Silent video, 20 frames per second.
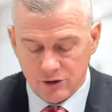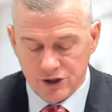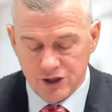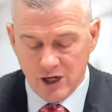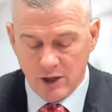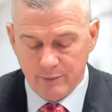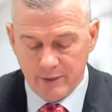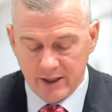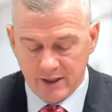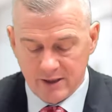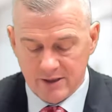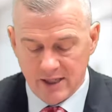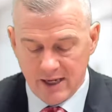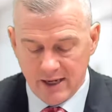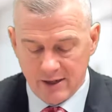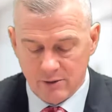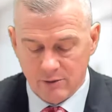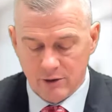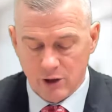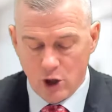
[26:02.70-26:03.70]
shall be
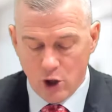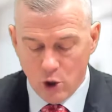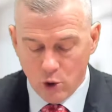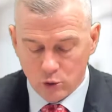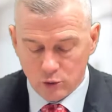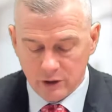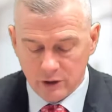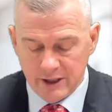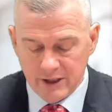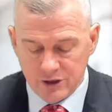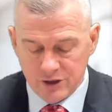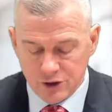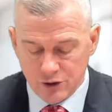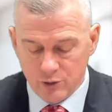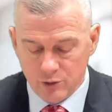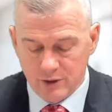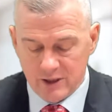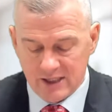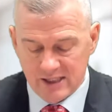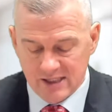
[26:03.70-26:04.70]
entitled only
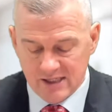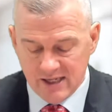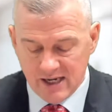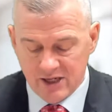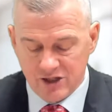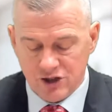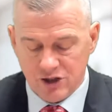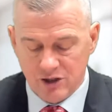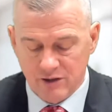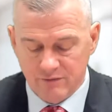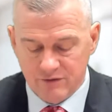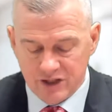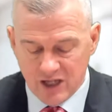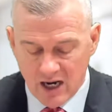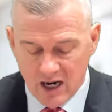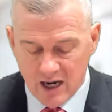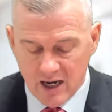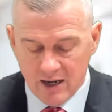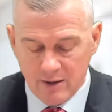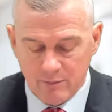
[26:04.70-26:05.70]
to an extension of
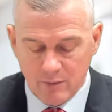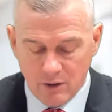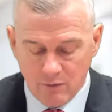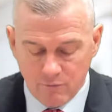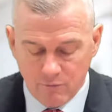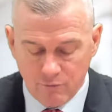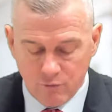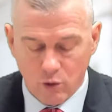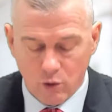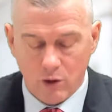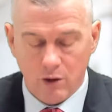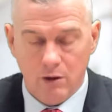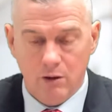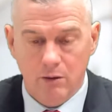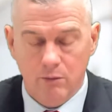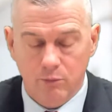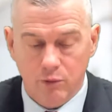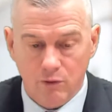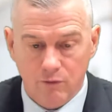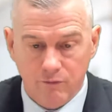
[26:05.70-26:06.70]
time for
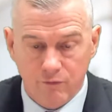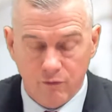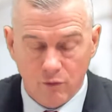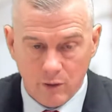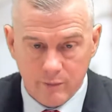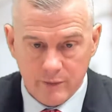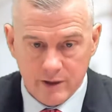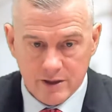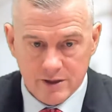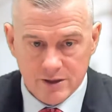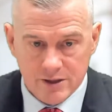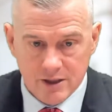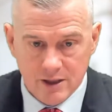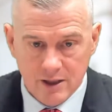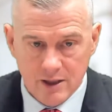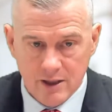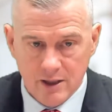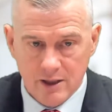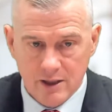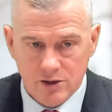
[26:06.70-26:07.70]
performance.
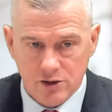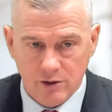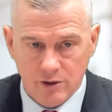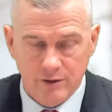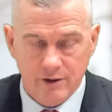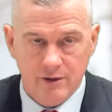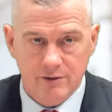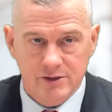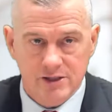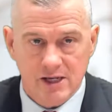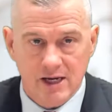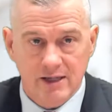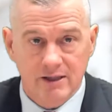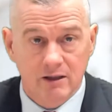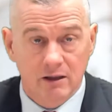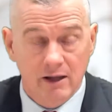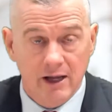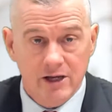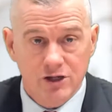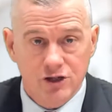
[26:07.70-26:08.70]
So the other side
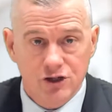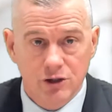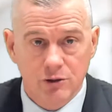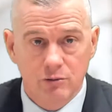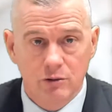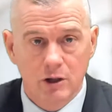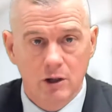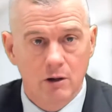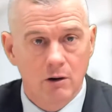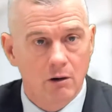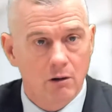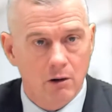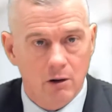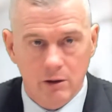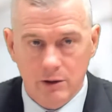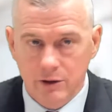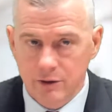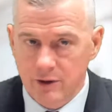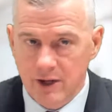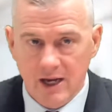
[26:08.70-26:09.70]
delays you, all
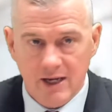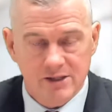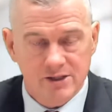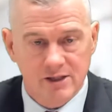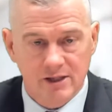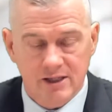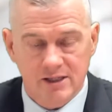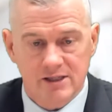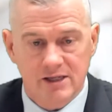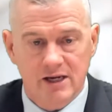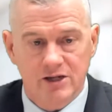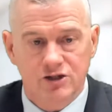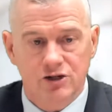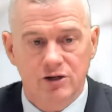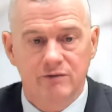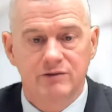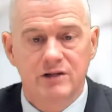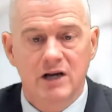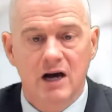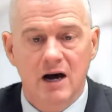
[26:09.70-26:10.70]
you get is an extension
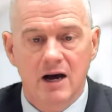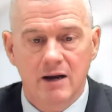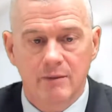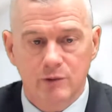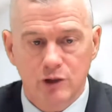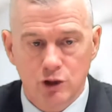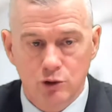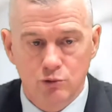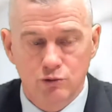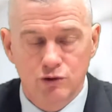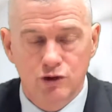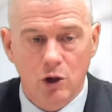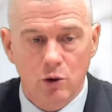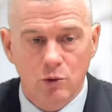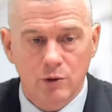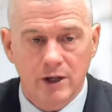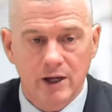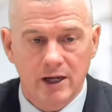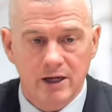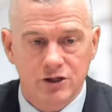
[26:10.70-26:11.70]
of time. You
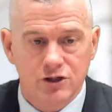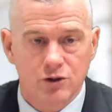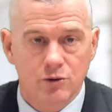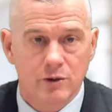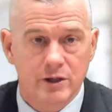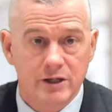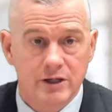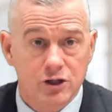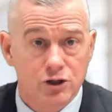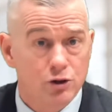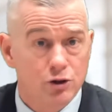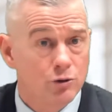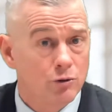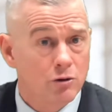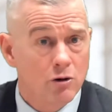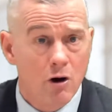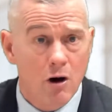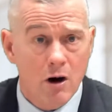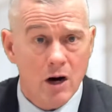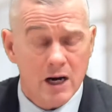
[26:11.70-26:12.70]
don't get your additional
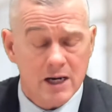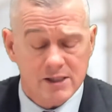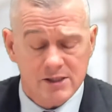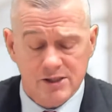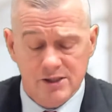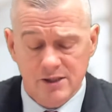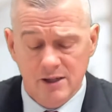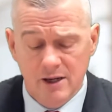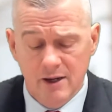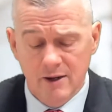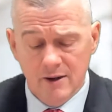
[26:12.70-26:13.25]
costs.